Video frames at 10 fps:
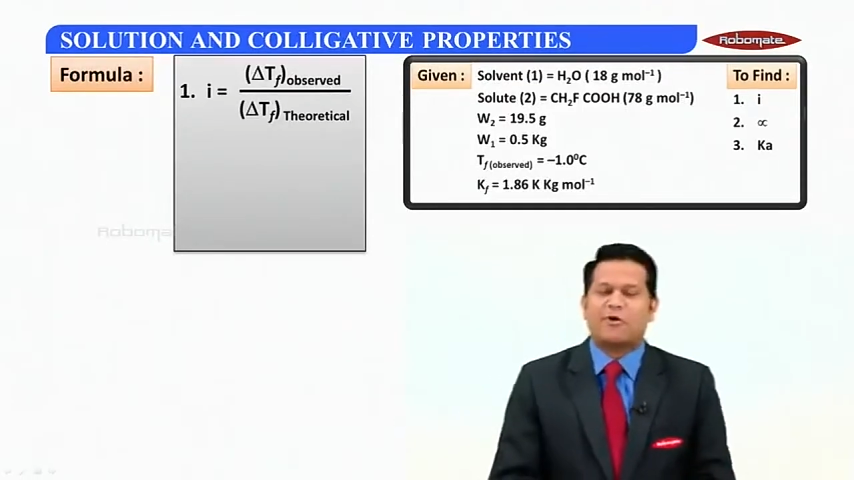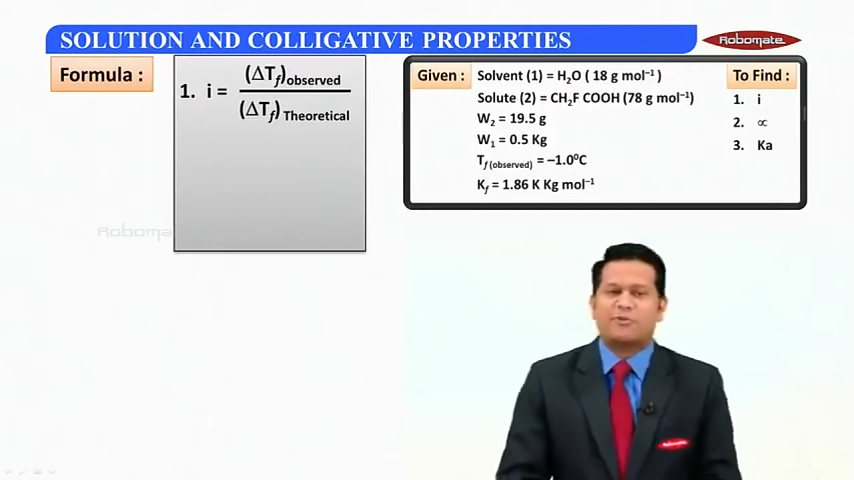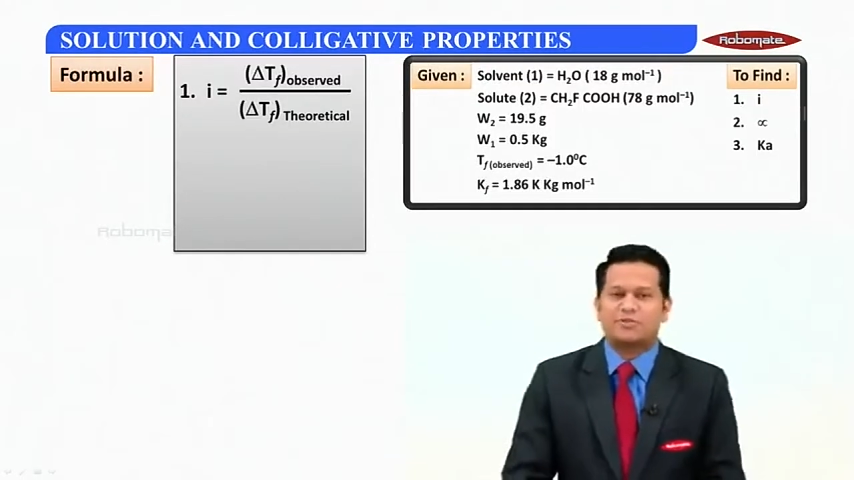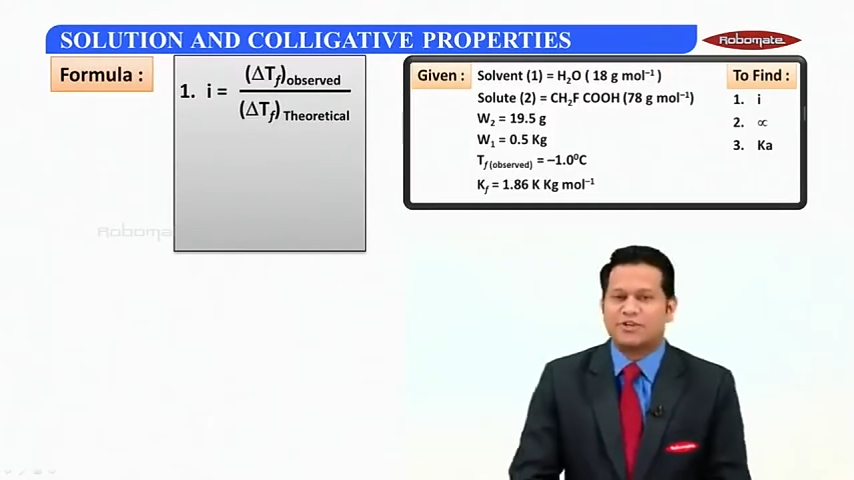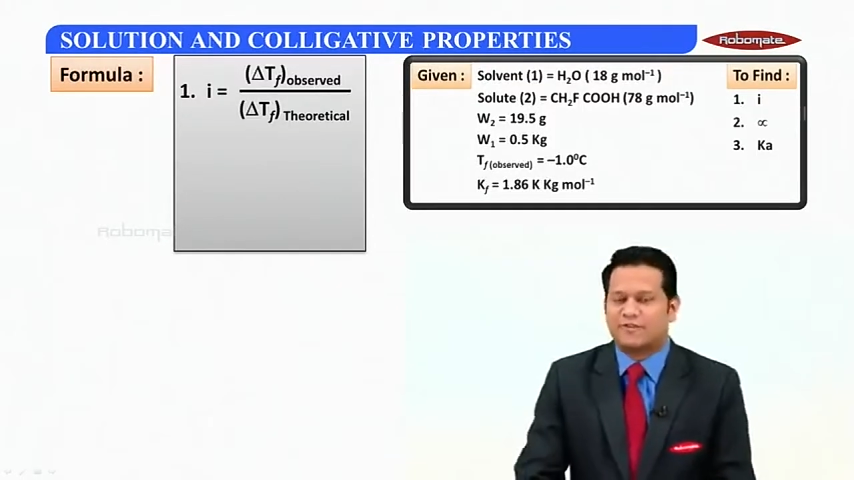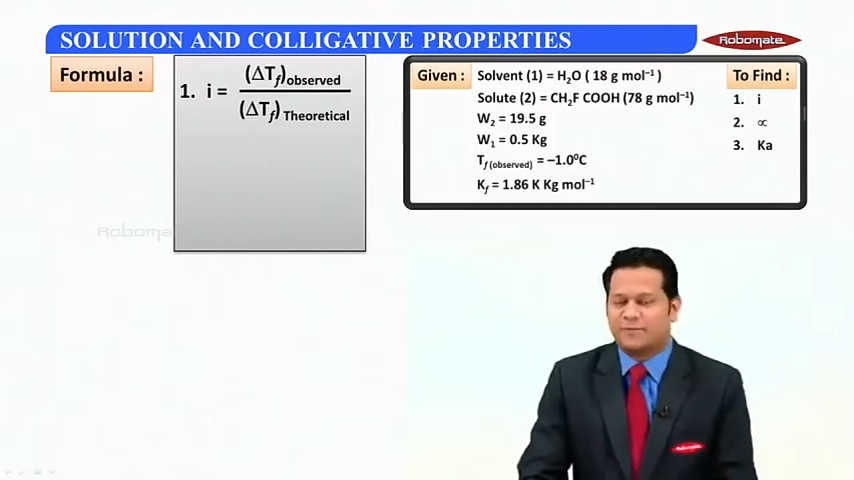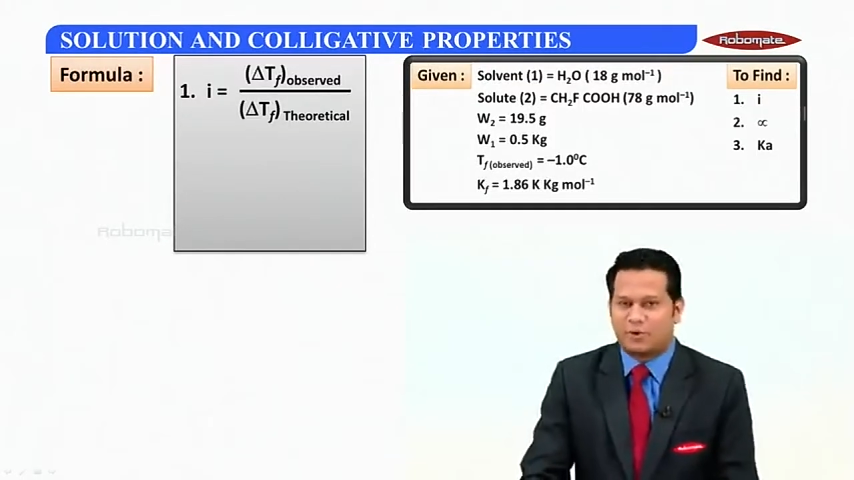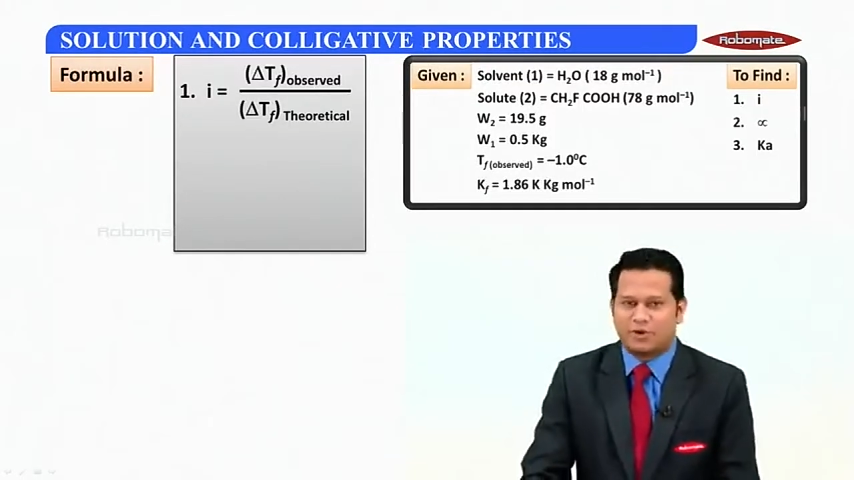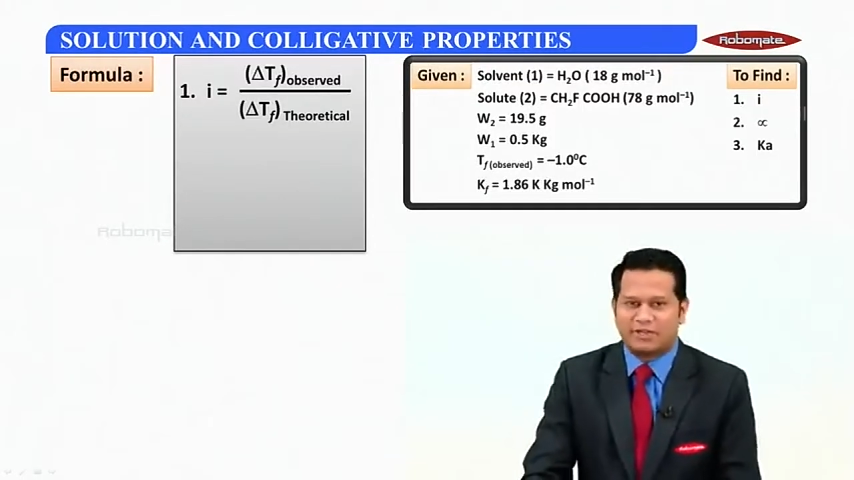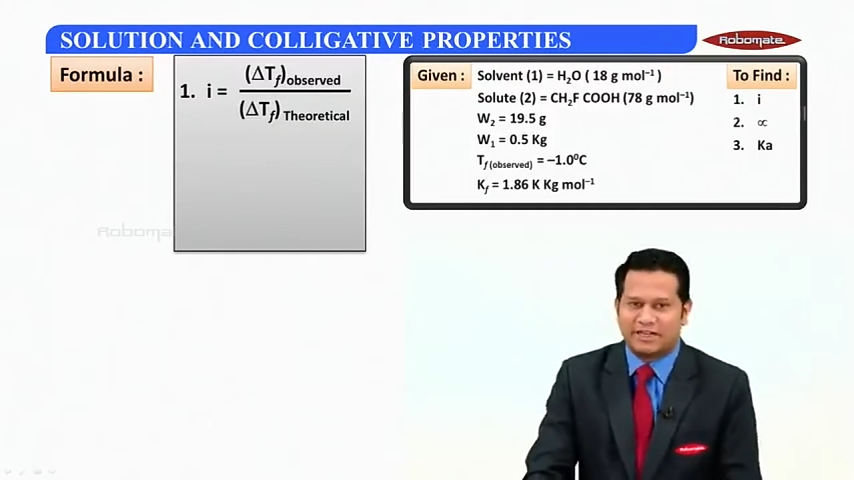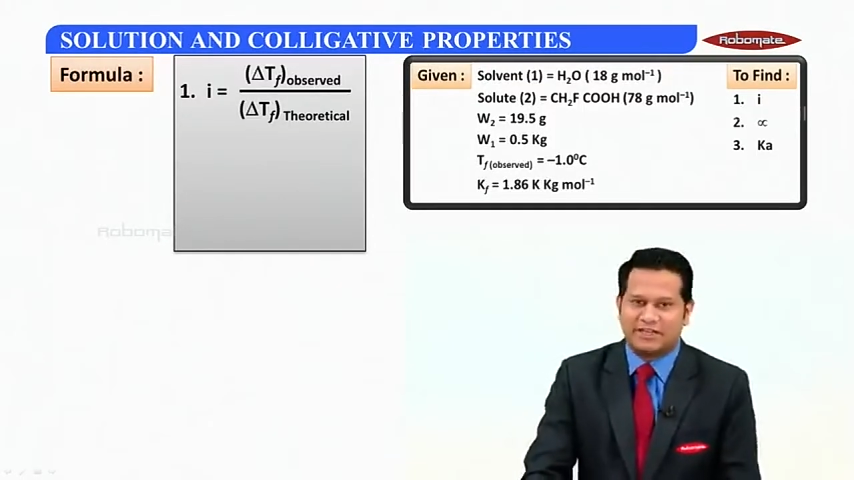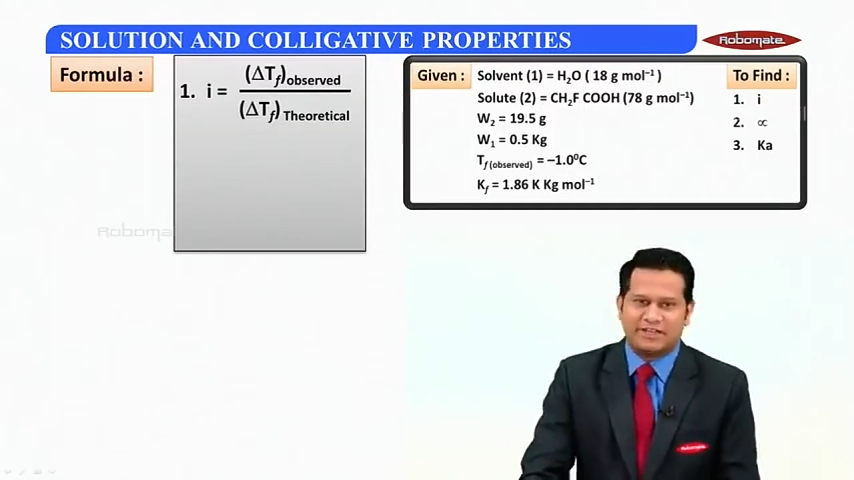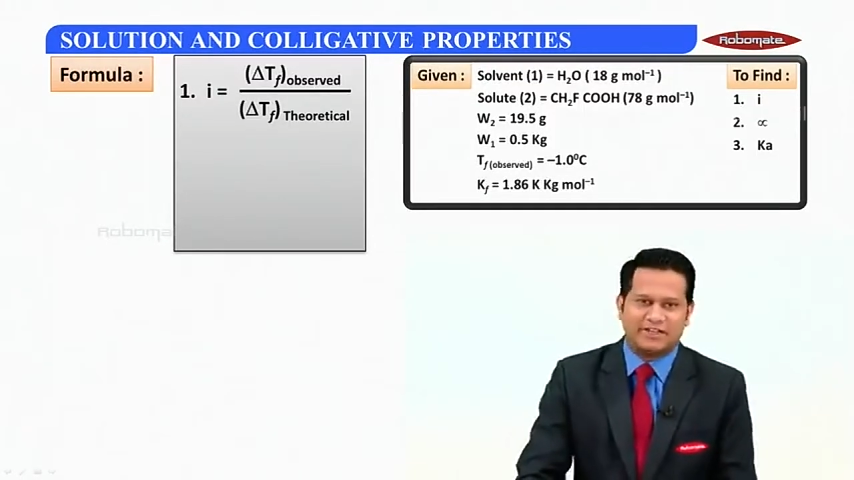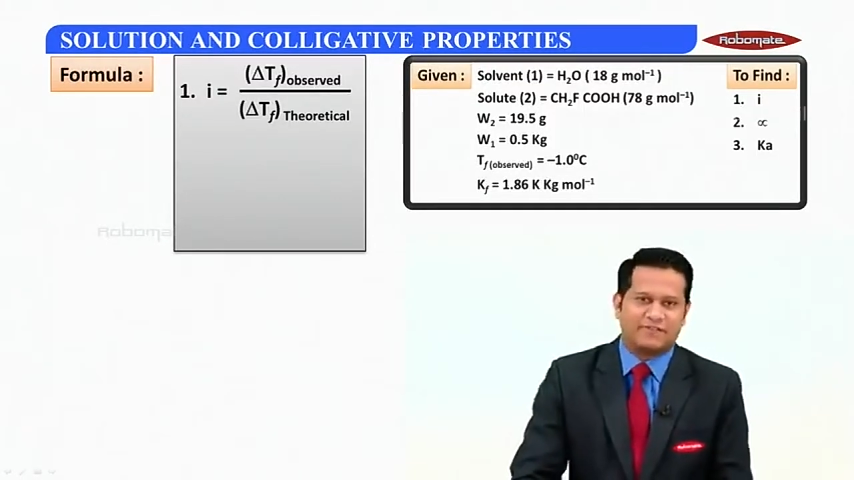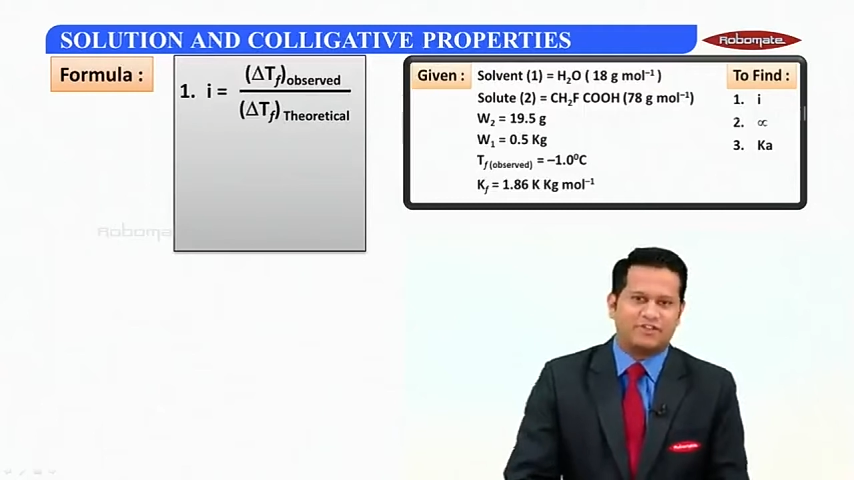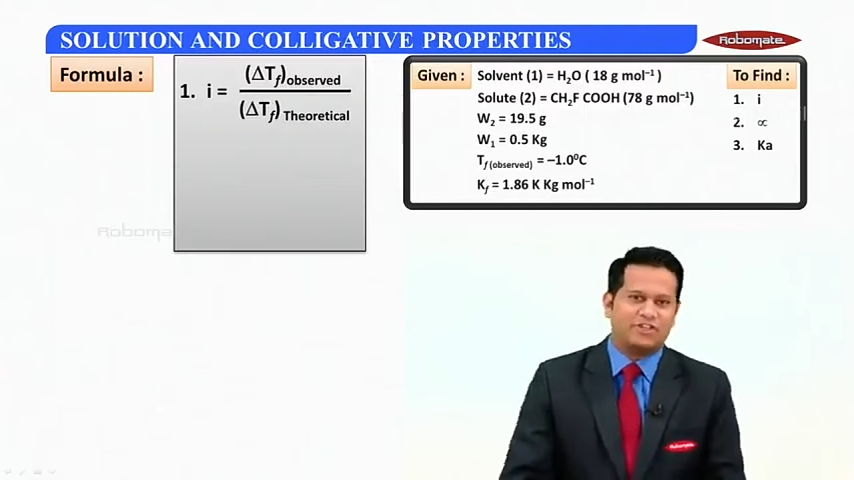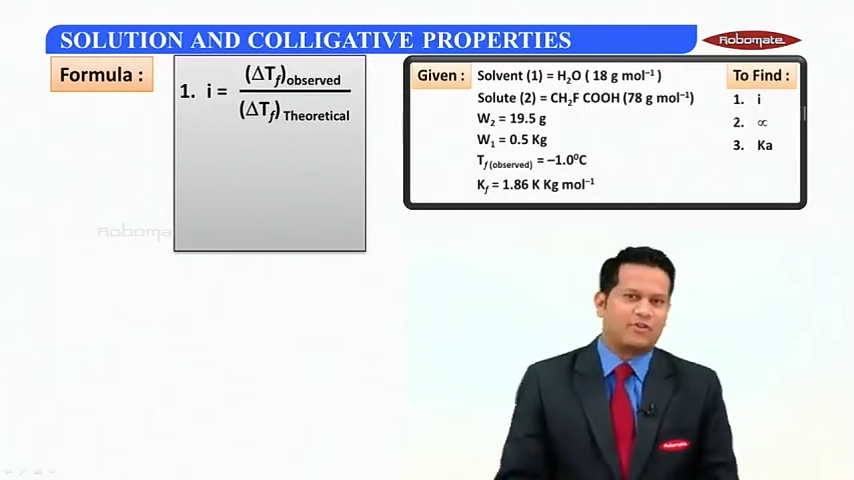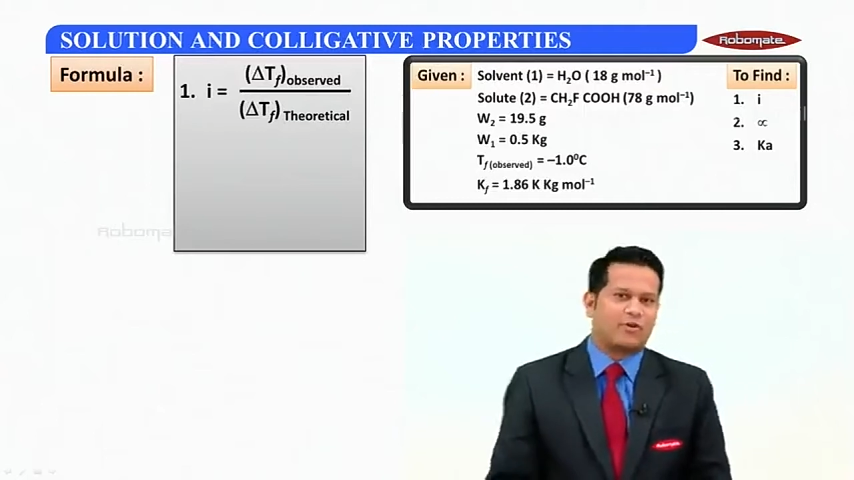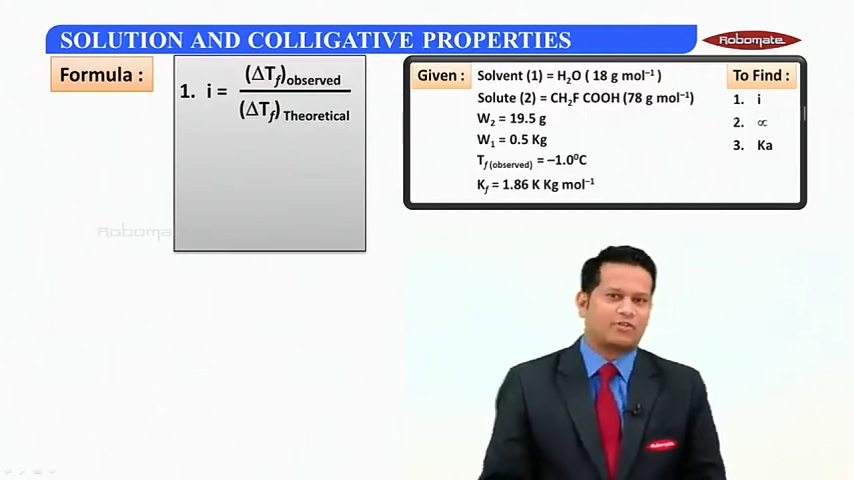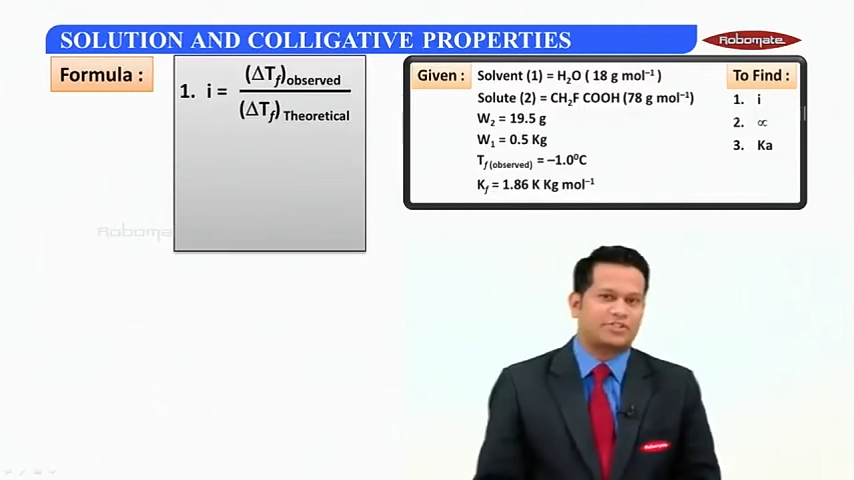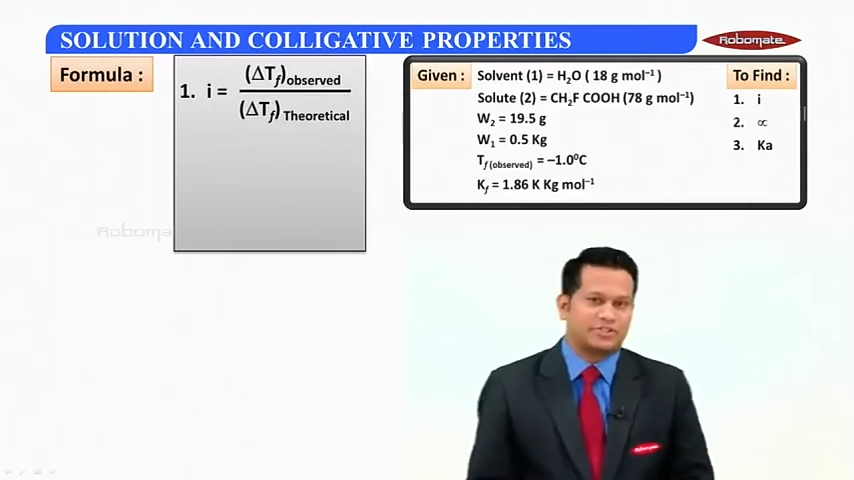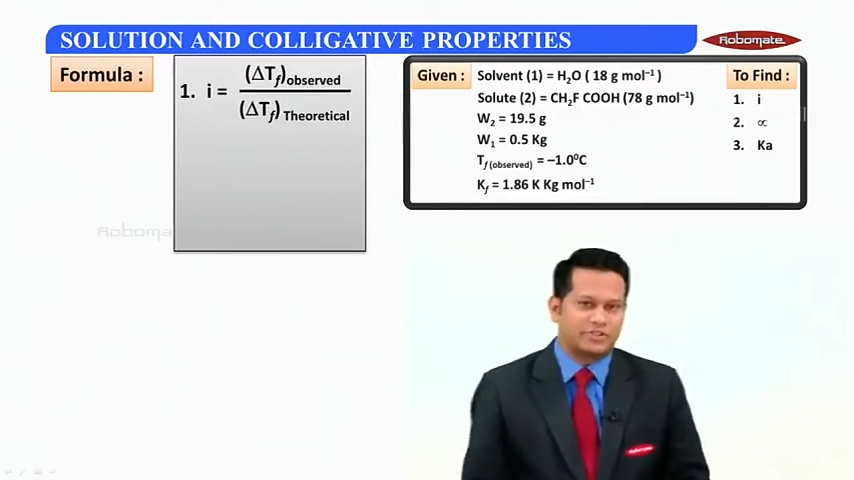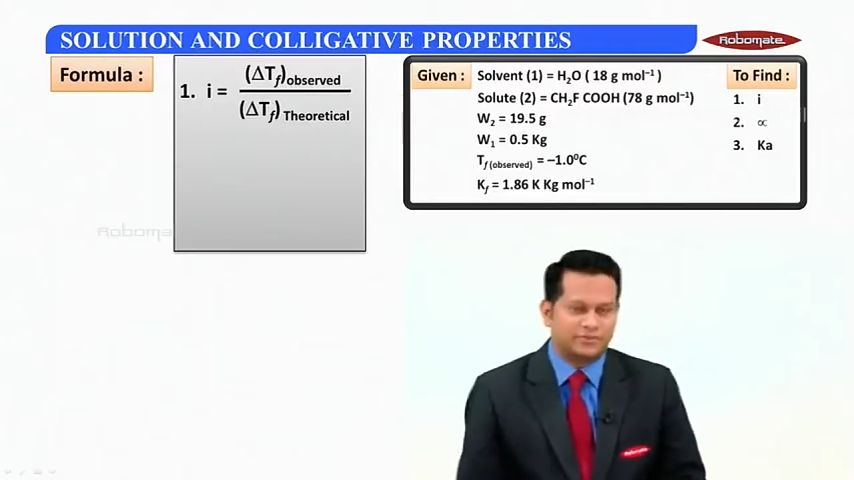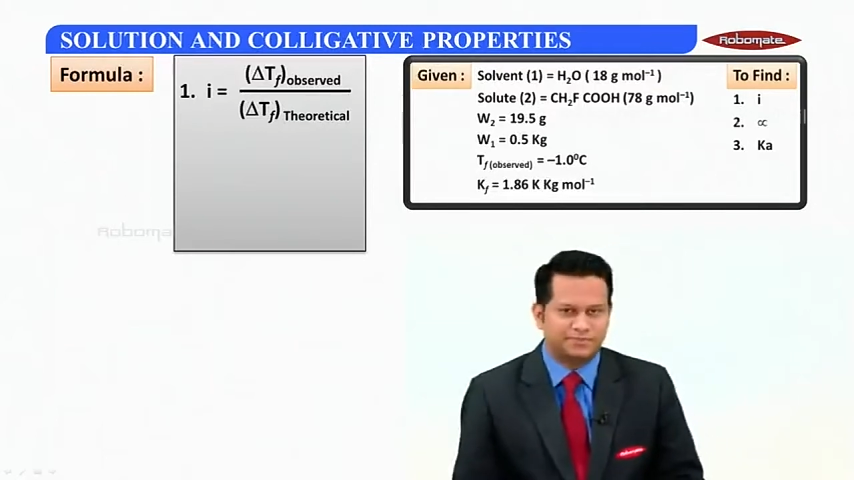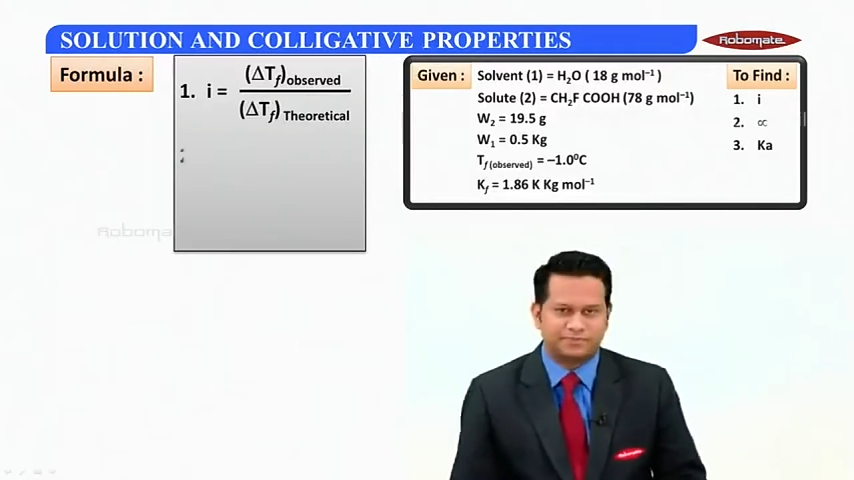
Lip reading: observed upon delta TF theoretical.